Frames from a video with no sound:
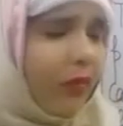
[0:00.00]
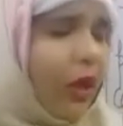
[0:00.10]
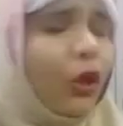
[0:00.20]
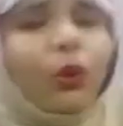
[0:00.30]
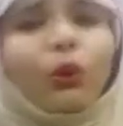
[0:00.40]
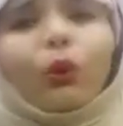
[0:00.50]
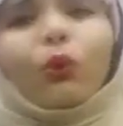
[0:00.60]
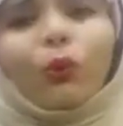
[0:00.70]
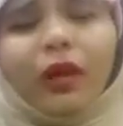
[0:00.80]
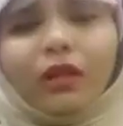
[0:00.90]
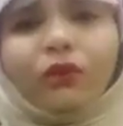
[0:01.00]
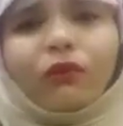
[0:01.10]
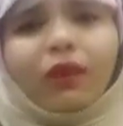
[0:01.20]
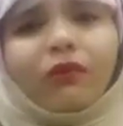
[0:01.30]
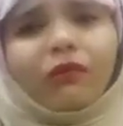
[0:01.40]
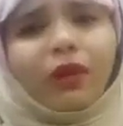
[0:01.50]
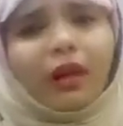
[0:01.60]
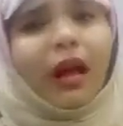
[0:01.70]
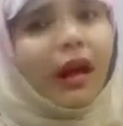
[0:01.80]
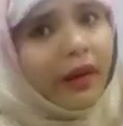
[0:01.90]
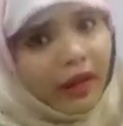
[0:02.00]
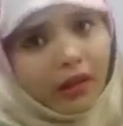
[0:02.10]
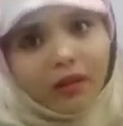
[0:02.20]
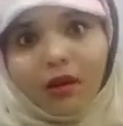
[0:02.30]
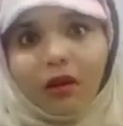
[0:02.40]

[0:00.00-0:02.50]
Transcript: due to which we feel headache.